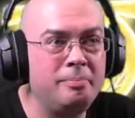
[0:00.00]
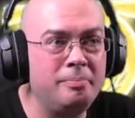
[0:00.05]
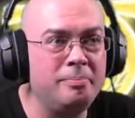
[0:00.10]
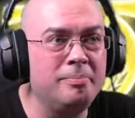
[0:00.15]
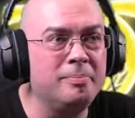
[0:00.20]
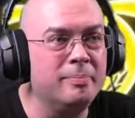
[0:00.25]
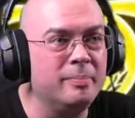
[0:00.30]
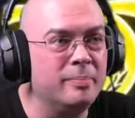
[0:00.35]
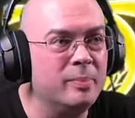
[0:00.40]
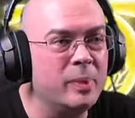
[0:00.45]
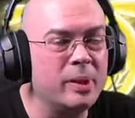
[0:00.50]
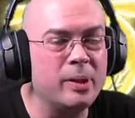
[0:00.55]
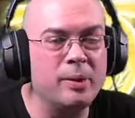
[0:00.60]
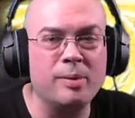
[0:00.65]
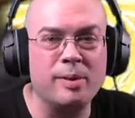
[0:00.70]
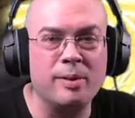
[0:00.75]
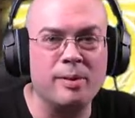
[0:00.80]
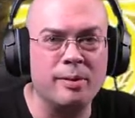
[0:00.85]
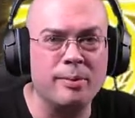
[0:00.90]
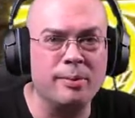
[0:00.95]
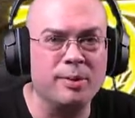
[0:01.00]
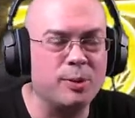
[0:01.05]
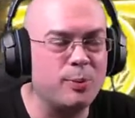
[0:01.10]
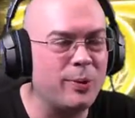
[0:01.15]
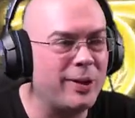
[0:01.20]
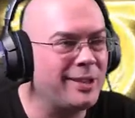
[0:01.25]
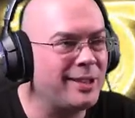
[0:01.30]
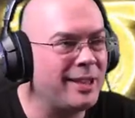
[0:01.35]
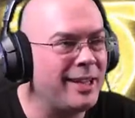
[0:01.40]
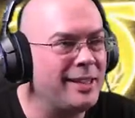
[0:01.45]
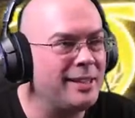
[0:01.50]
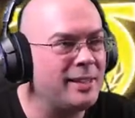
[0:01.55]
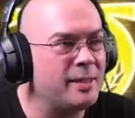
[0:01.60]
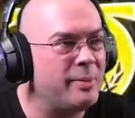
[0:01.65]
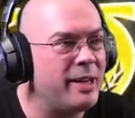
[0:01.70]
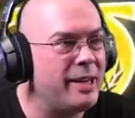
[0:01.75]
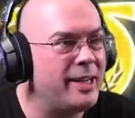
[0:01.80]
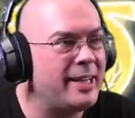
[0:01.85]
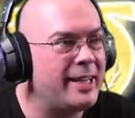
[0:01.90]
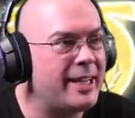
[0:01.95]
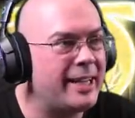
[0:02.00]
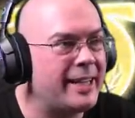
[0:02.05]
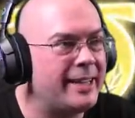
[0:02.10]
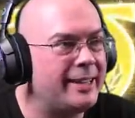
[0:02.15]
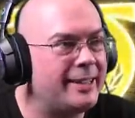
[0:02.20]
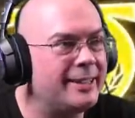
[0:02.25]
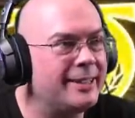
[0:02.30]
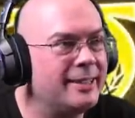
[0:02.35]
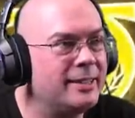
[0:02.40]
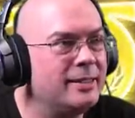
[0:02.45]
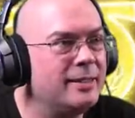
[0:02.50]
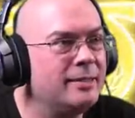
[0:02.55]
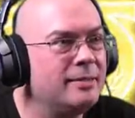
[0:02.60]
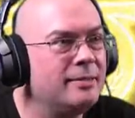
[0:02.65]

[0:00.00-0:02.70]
Hmm, using their own squigs against them. I like it.